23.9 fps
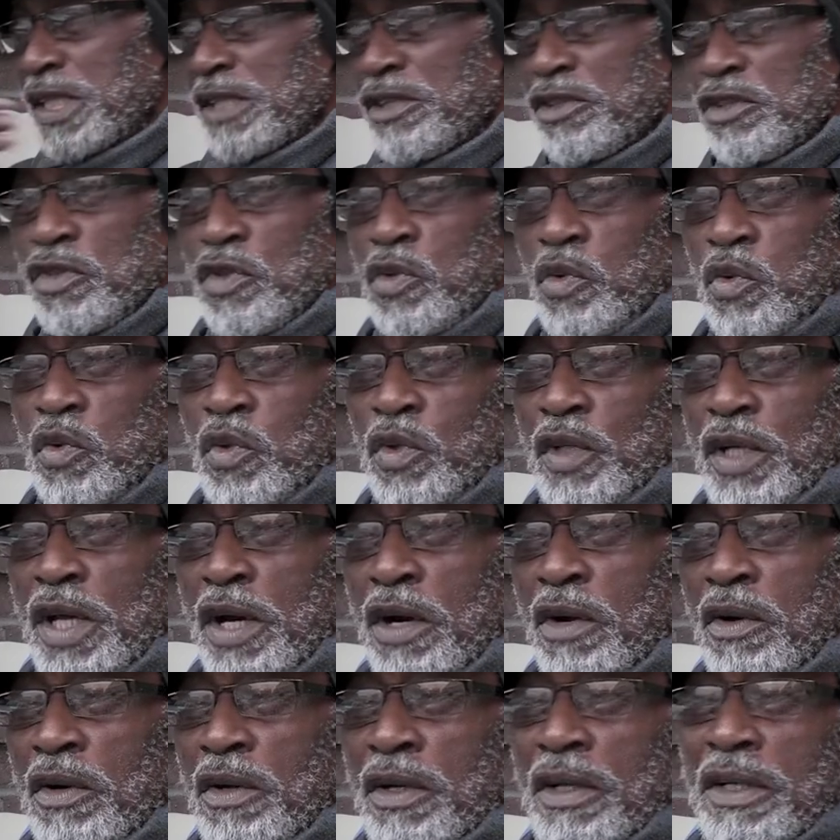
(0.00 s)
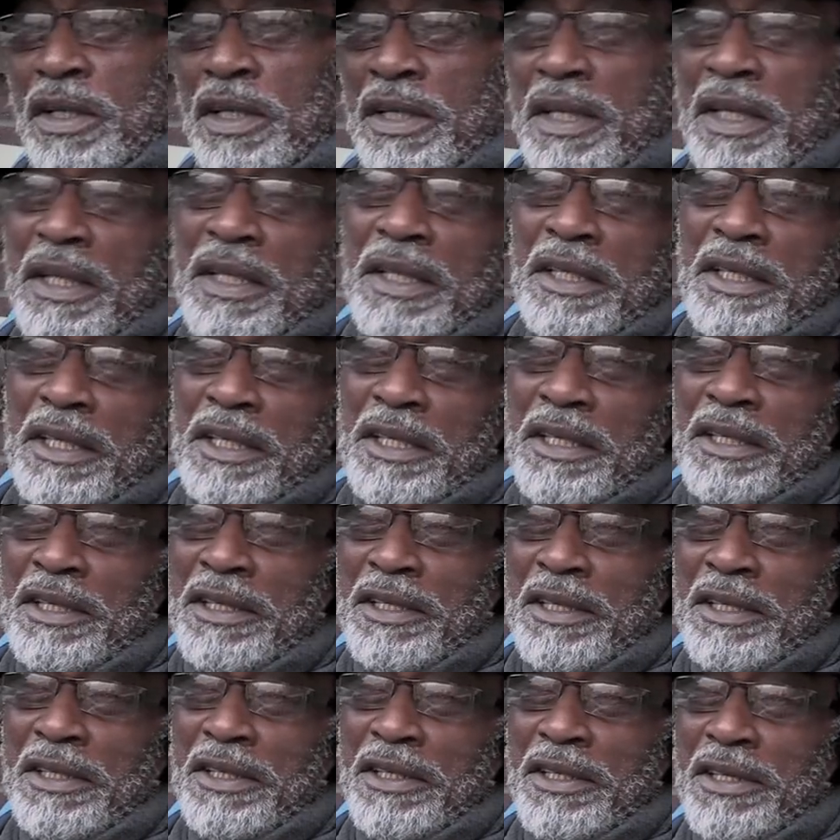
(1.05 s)
in school now, the
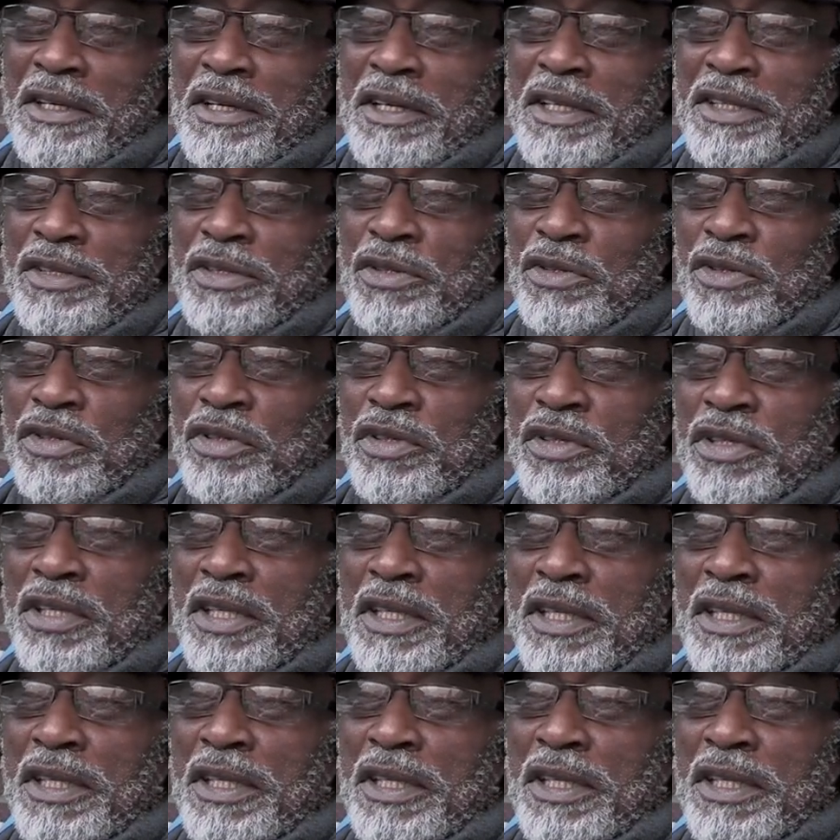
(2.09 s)
girls used to